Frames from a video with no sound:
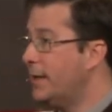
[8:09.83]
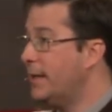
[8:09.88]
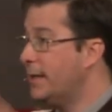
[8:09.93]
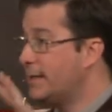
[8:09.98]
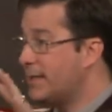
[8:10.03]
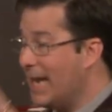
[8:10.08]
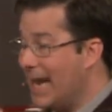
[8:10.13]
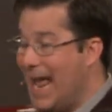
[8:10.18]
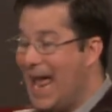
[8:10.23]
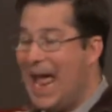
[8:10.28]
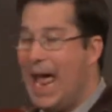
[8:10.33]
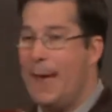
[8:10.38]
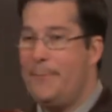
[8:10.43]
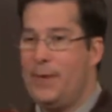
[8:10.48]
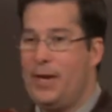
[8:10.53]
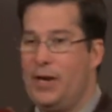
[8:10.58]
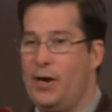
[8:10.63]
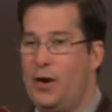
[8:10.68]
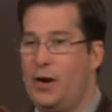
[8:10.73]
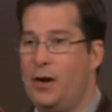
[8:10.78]
that's going to
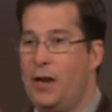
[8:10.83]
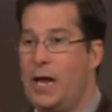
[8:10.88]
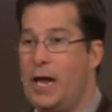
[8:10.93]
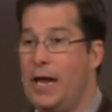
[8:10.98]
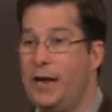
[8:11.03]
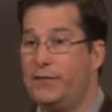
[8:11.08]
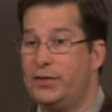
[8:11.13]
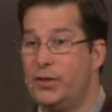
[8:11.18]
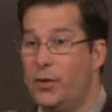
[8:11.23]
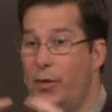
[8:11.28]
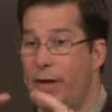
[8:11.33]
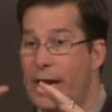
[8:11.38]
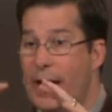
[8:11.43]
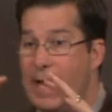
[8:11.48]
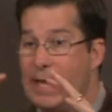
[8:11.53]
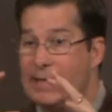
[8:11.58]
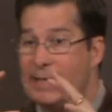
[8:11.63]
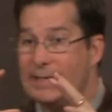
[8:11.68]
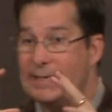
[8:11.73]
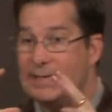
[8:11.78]
happen in our life so that
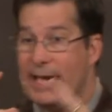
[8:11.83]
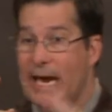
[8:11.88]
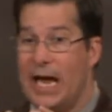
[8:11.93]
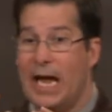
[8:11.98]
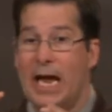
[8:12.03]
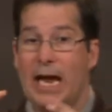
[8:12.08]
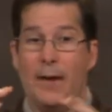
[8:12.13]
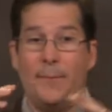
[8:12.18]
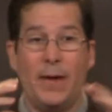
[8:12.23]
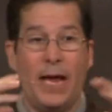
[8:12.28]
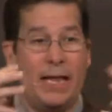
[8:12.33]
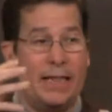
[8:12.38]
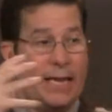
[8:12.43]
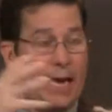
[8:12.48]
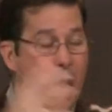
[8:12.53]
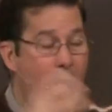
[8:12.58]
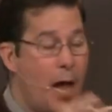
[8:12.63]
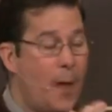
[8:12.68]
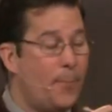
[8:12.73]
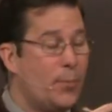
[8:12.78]
at the time and
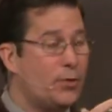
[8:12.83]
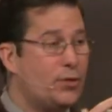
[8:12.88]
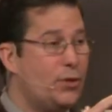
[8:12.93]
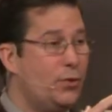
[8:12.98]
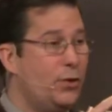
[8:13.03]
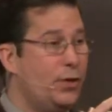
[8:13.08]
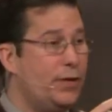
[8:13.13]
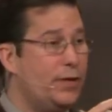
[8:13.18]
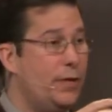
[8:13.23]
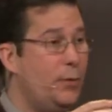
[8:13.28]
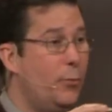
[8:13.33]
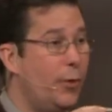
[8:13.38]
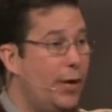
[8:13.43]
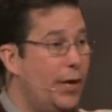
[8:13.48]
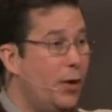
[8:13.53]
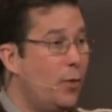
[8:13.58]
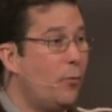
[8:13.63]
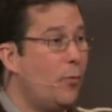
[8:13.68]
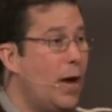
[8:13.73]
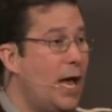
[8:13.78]
the opportunity when
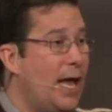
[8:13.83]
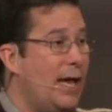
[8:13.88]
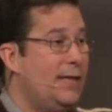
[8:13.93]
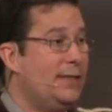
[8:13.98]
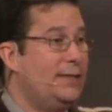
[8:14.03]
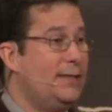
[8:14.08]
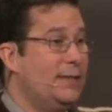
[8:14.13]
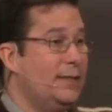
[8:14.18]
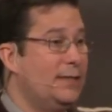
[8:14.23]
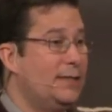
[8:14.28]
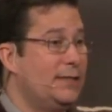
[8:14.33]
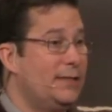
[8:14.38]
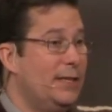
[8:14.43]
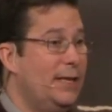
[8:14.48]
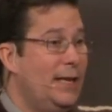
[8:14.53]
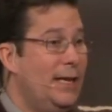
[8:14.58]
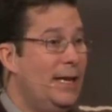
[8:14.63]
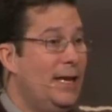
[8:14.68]
it arises,